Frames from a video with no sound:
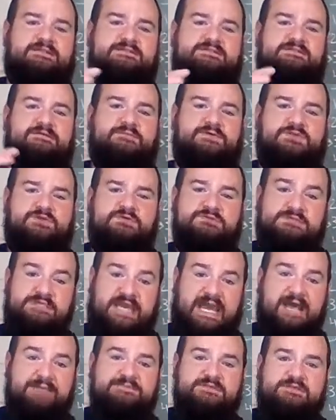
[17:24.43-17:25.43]
some of those
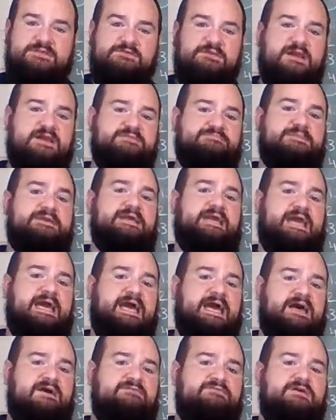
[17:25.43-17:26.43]
gaps that you guys may
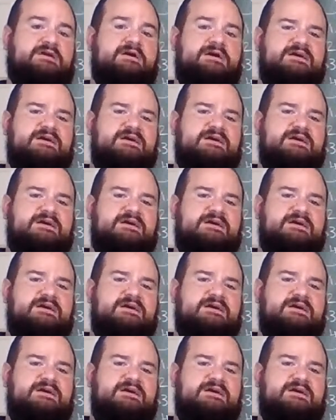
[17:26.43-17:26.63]
have,